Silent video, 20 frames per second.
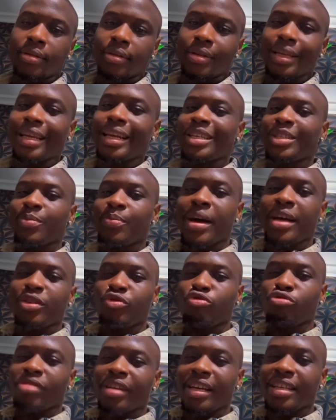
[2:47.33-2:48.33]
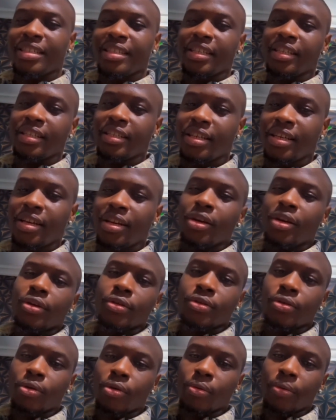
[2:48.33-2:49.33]
that has passed through that stage.
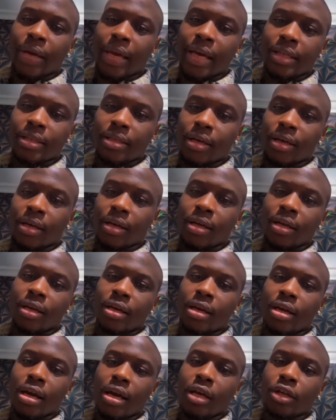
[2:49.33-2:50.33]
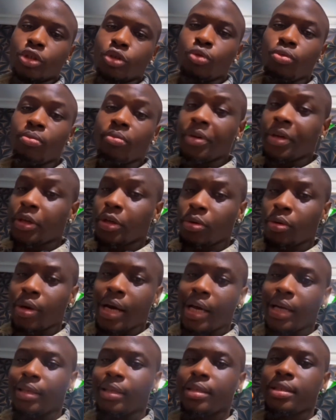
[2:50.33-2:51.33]
So they will get her and she will break your
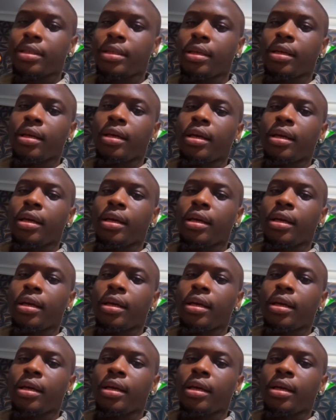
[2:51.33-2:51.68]
heart.